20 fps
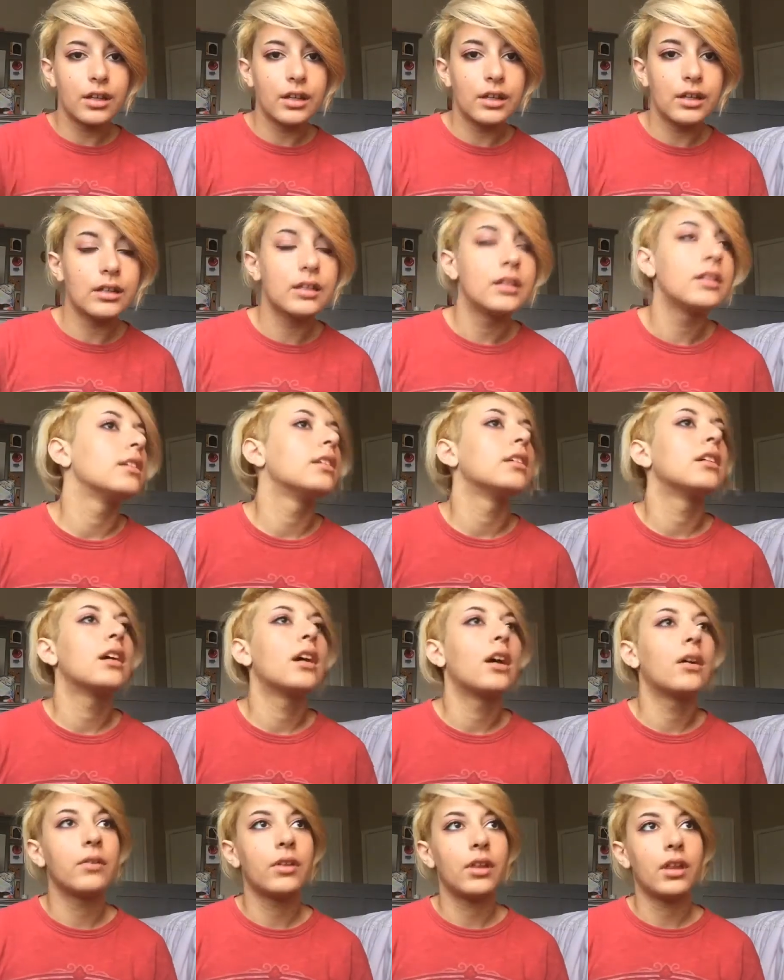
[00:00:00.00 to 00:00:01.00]
And
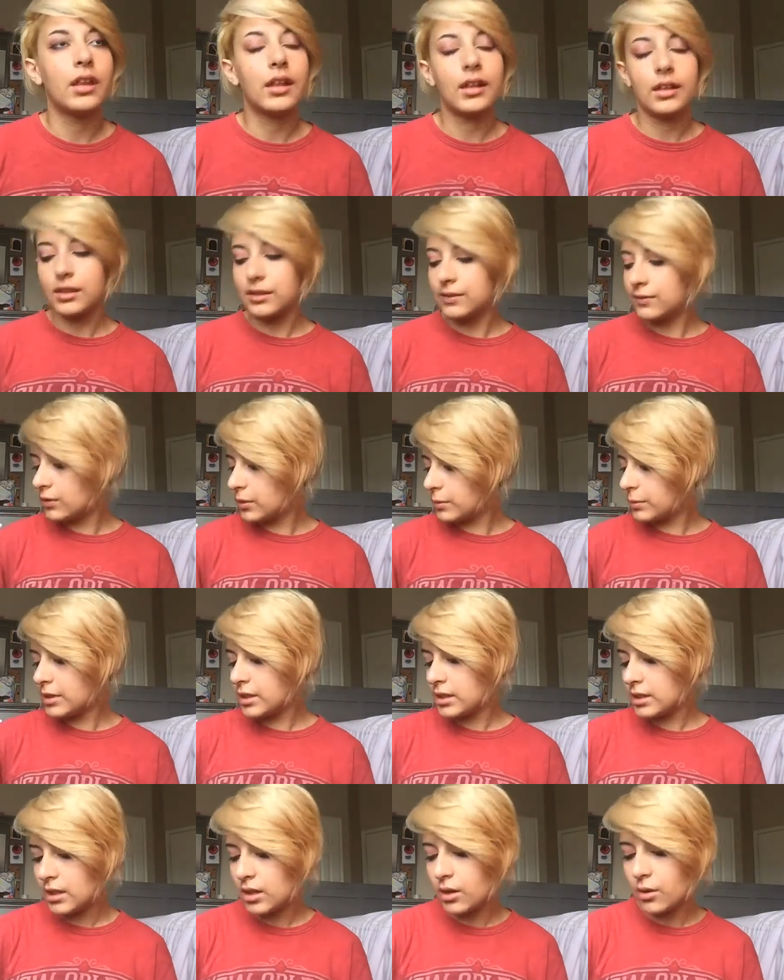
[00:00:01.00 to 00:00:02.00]
I really like this
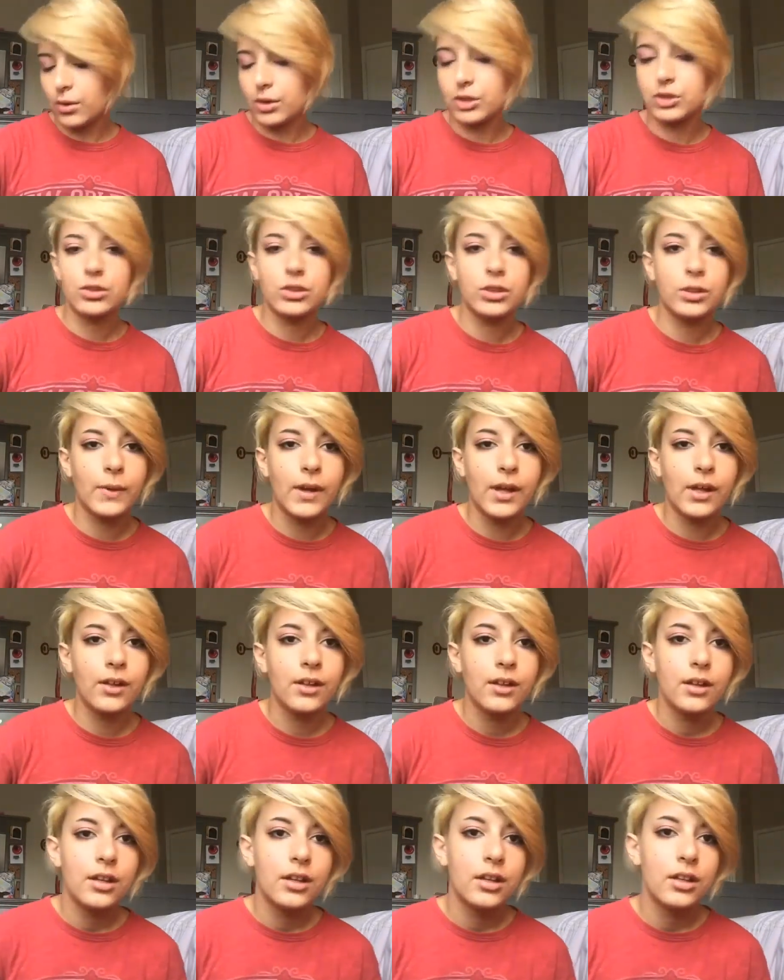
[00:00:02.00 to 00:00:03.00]
formula, works really well.
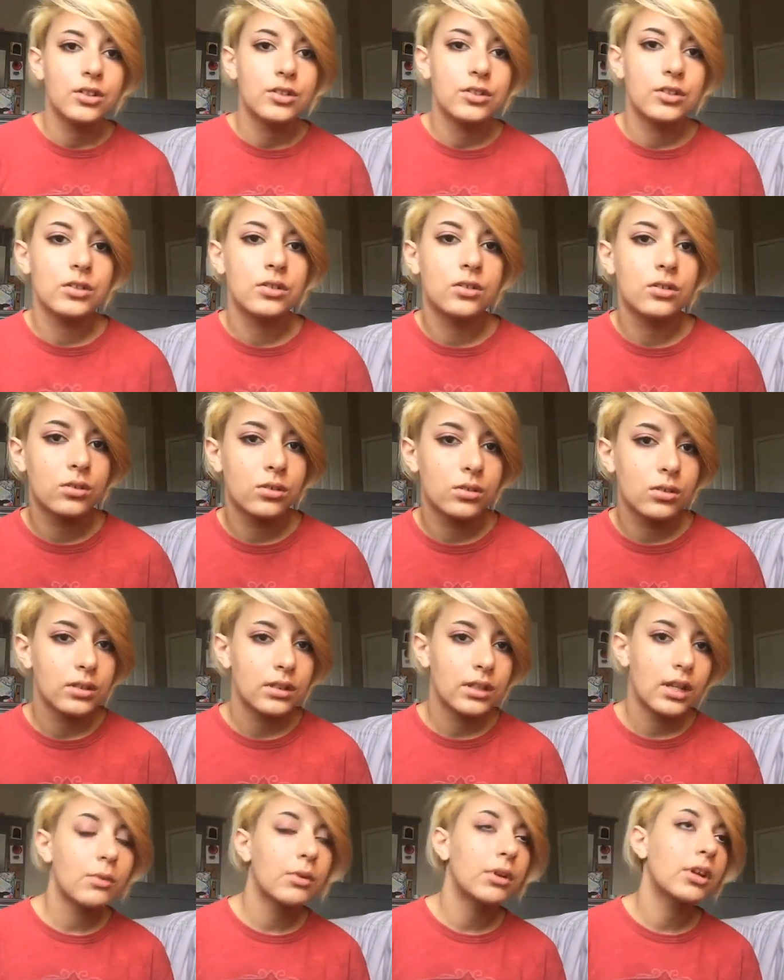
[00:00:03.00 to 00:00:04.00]
So
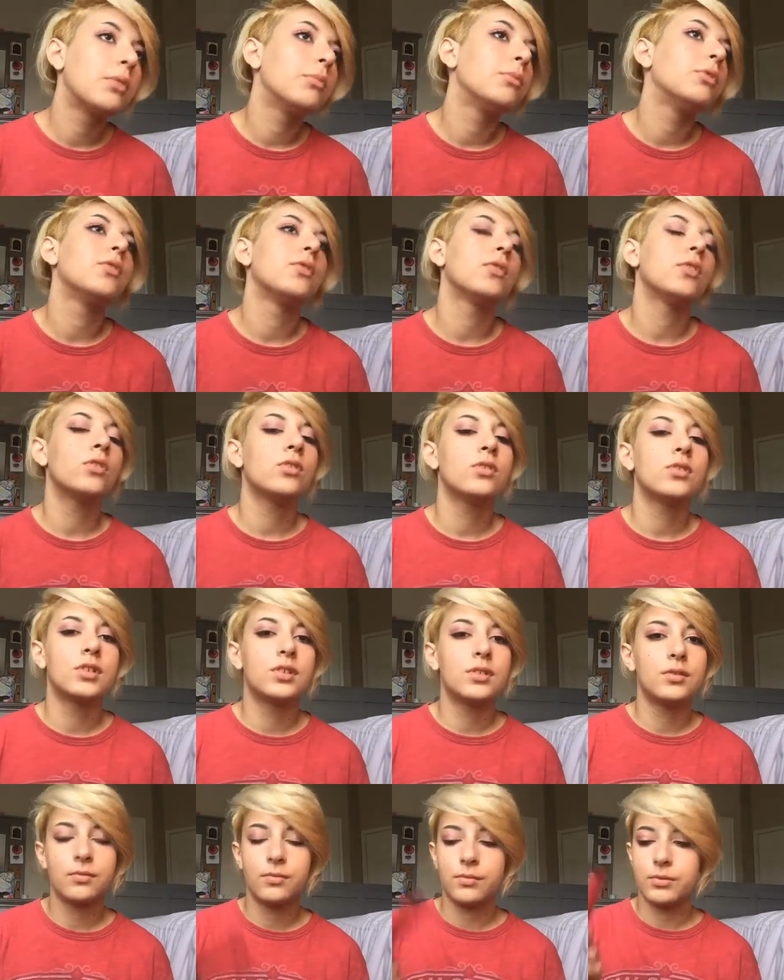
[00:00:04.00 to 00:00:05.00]
now we're gonna move
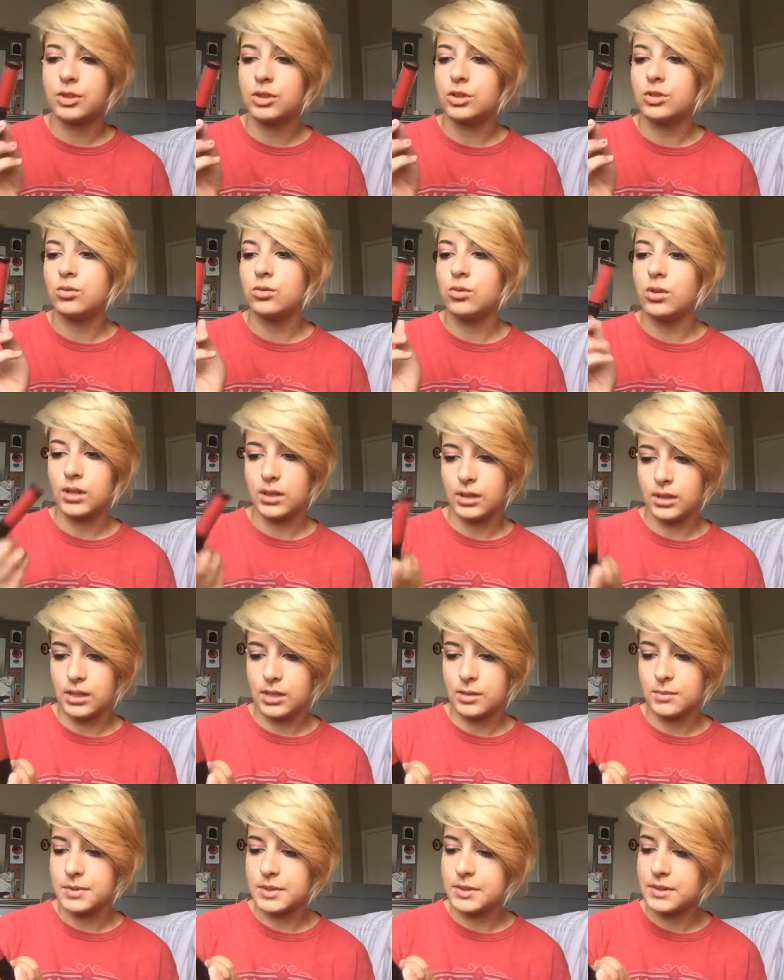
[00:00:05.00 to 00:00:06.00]
on to
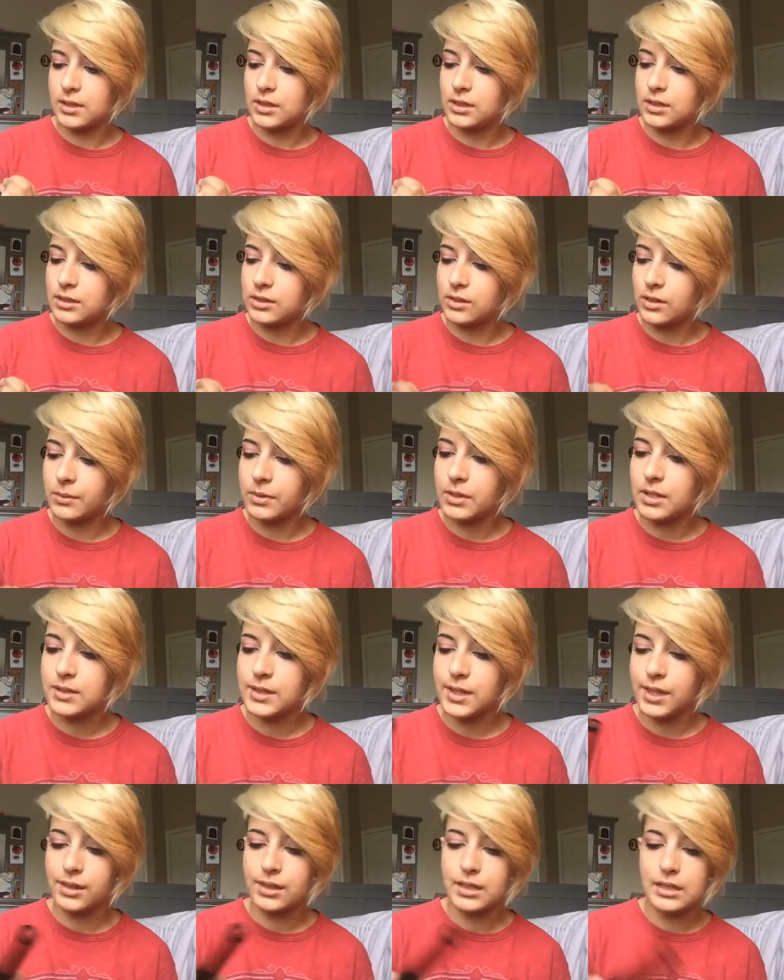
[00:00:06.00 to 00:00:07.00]
lips. And so I'm gonna
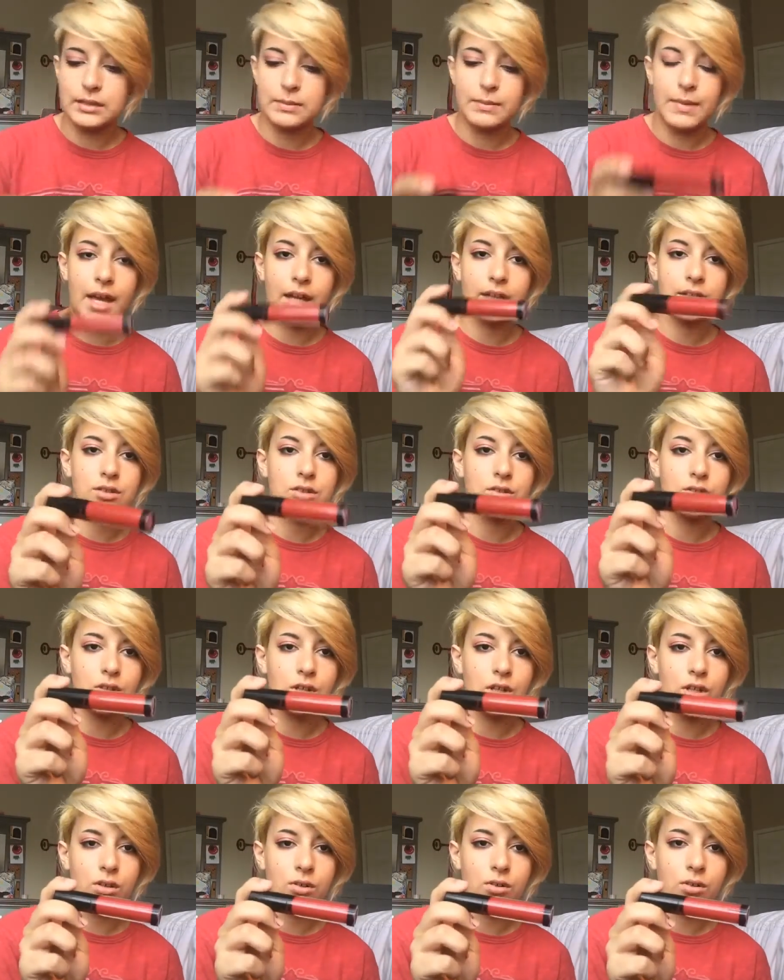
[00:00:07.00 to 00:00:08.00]
take this MAC
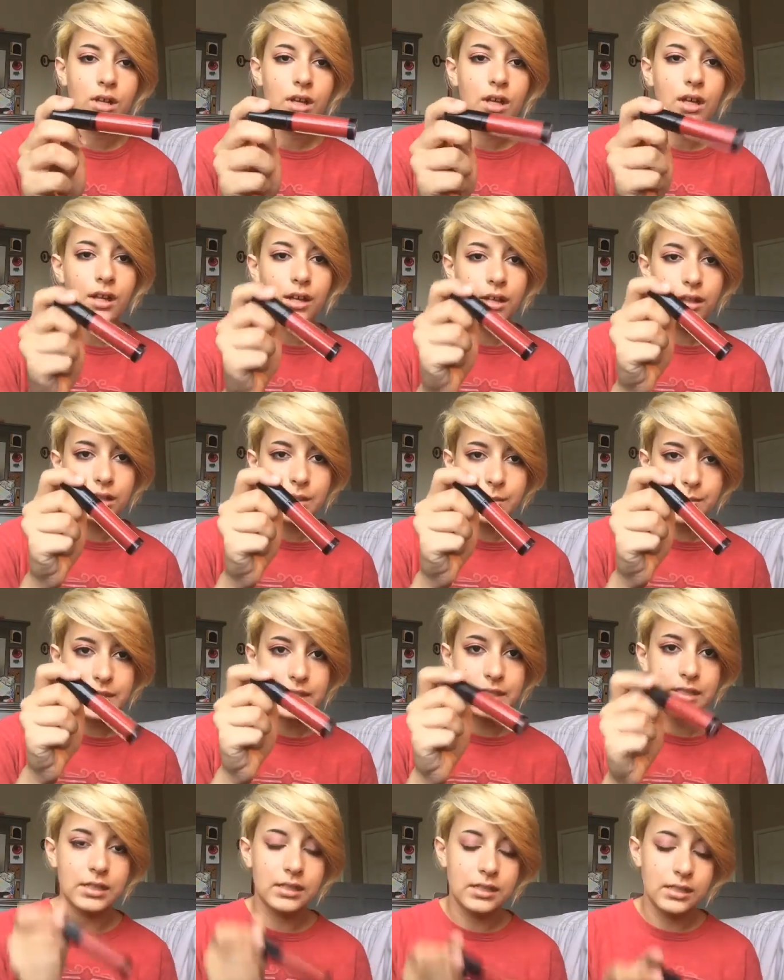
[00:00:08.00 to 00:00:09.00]
Studio
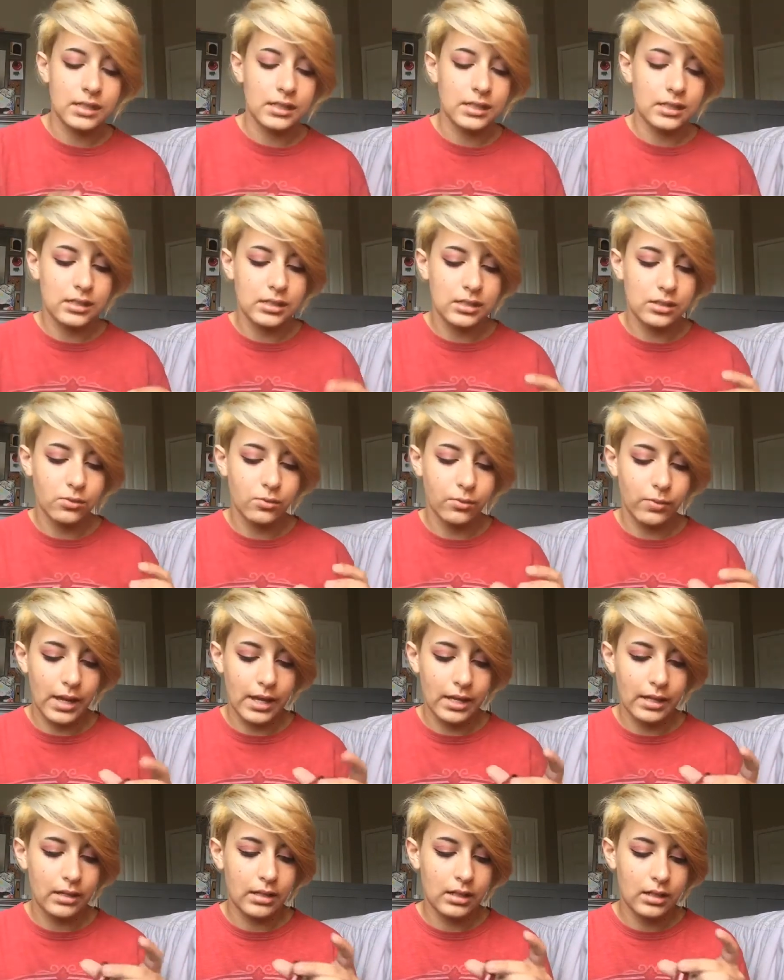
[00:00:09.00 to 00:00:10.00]
lipstick in
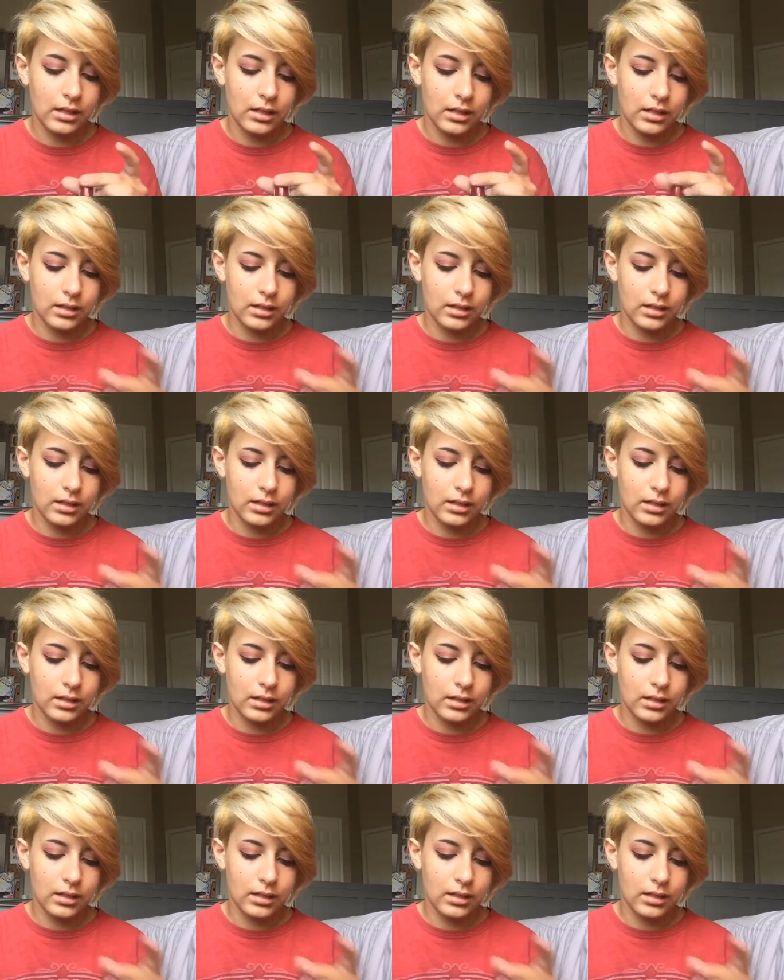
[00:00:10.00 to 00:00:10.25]
red.